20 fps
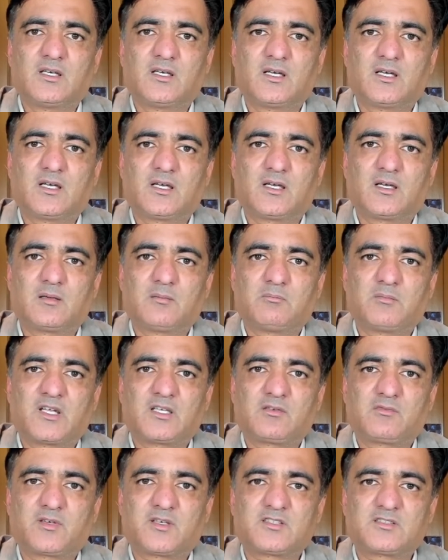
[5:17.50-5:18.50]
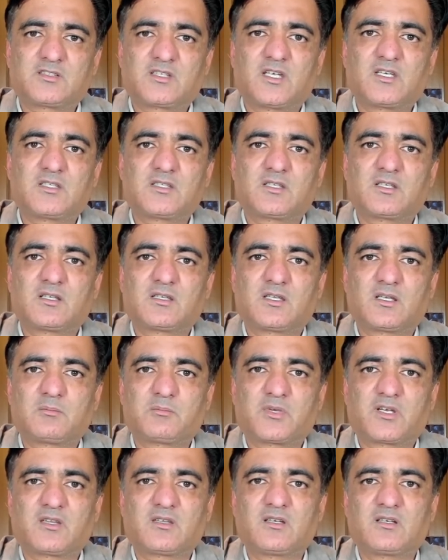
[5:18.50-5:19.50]
manifestations
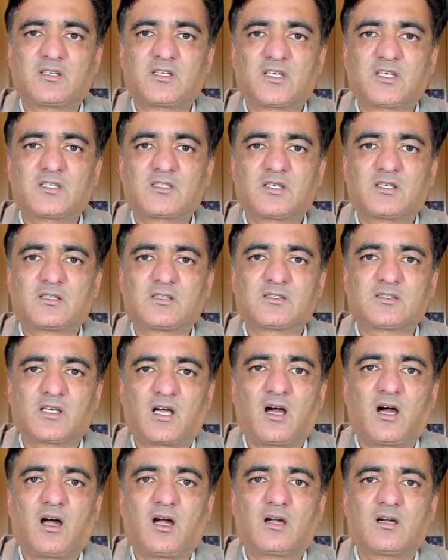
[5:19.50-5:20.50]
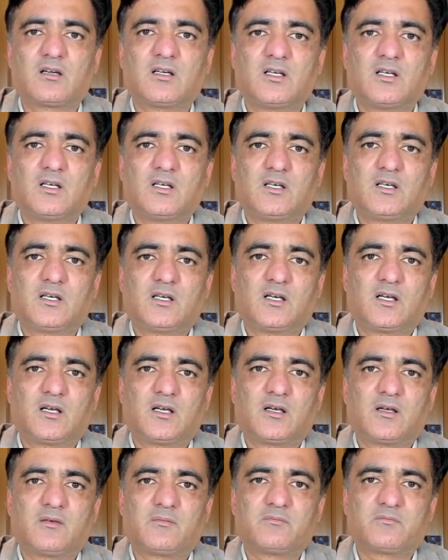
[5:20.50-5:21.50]
and presentations are
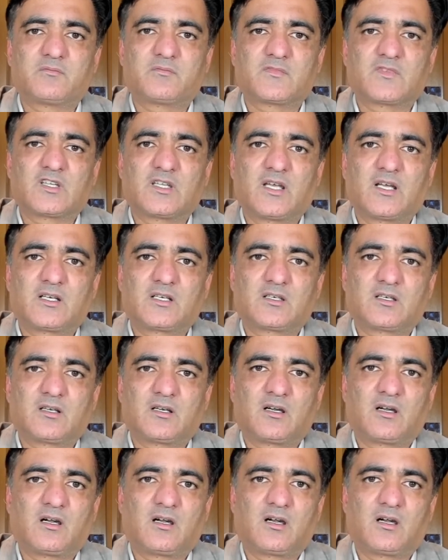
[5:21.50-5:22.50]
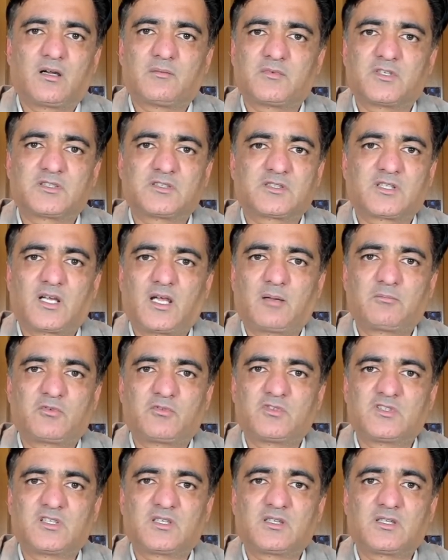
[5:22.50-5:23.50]
that are described
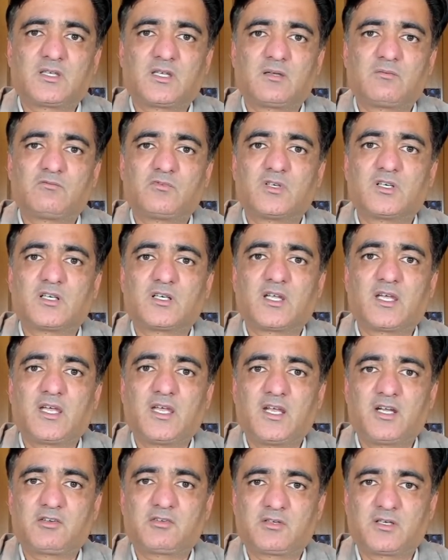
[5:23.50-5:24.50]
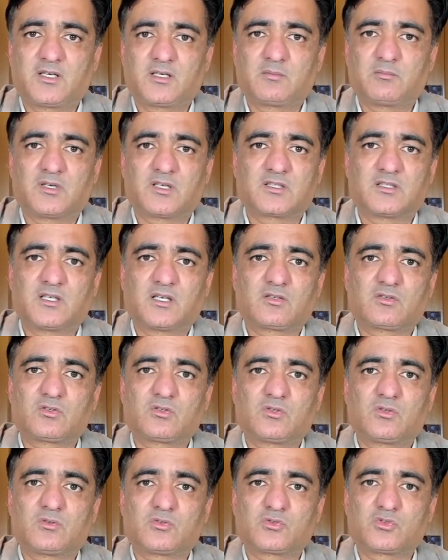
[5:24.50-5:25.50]
with the same word hatred, but they are
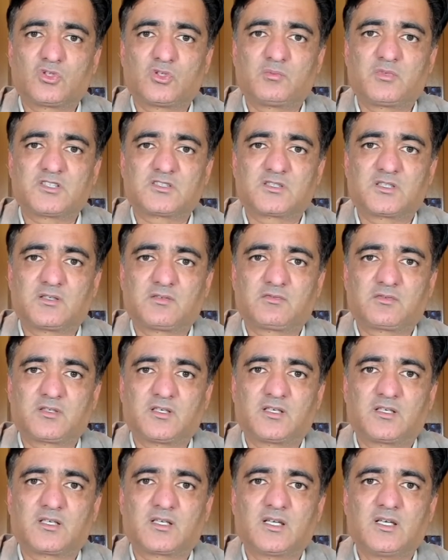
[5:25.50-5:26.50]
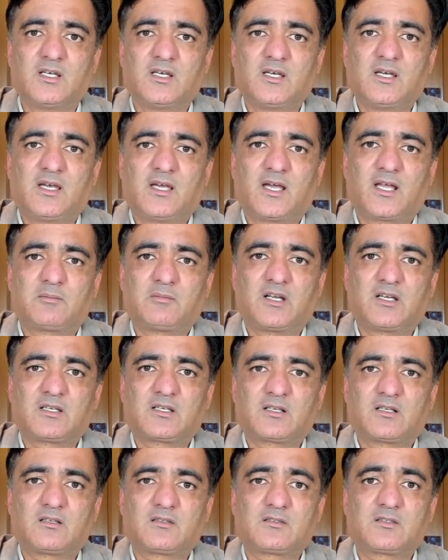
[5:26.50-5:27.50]
so much different, and
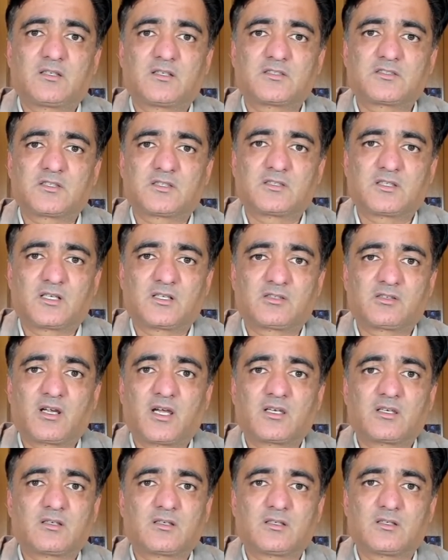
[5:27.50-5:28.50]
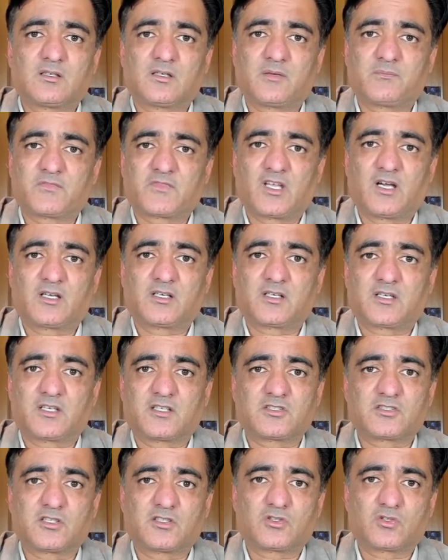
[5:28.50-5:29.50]
medical researchers are drawing our
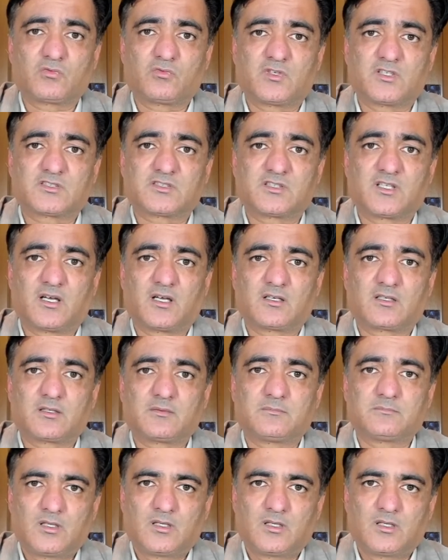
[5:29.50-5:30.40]
attention towards that.